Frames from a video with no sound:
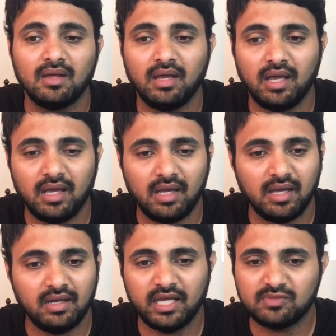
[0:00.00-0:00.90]

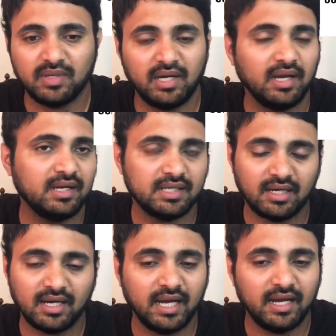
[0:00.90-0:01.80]
And expiry date and
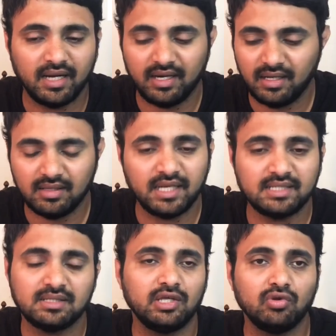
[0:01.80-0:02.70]
client ID.
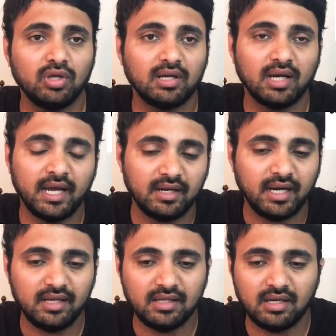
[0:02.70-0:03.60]
That's a unique client
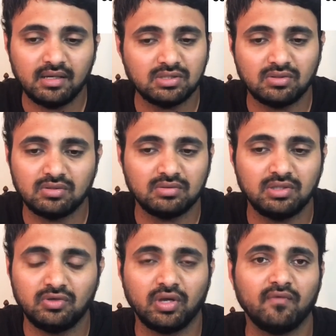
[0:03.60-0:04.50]
ID there, so
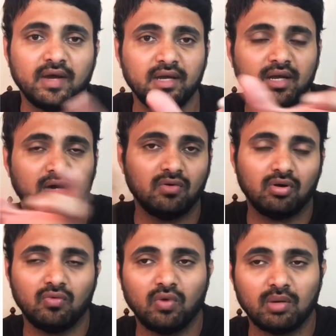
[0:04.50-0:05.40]
you can find it out
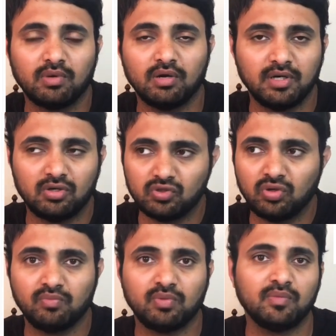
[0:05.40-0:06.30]
on work permit or
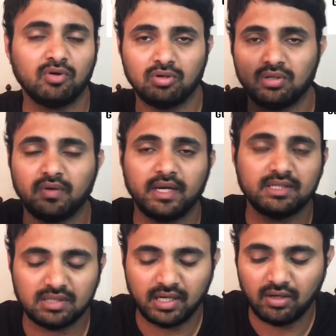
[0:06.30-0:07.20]
student permit on the right
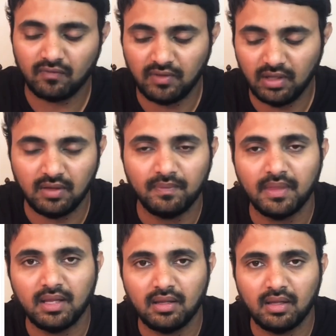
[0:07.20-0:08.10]
side of the
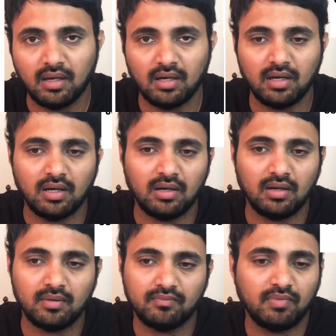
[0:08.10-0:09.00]

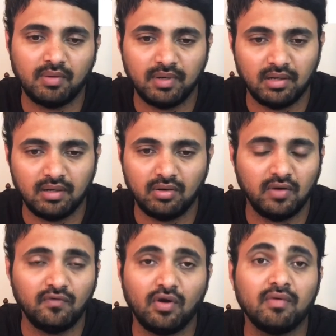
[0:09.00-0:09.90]
permit. Or
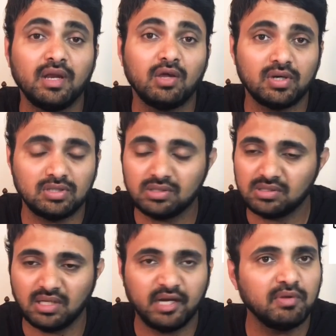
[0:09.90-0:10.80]
if you have any questions,
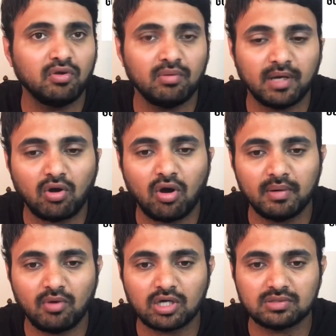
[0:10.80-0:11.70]
let me know in my
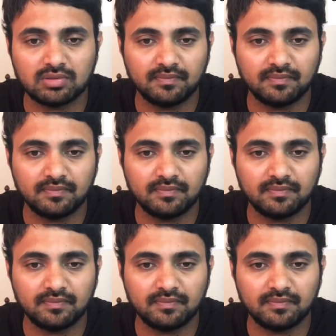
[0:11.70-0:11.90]
comment box.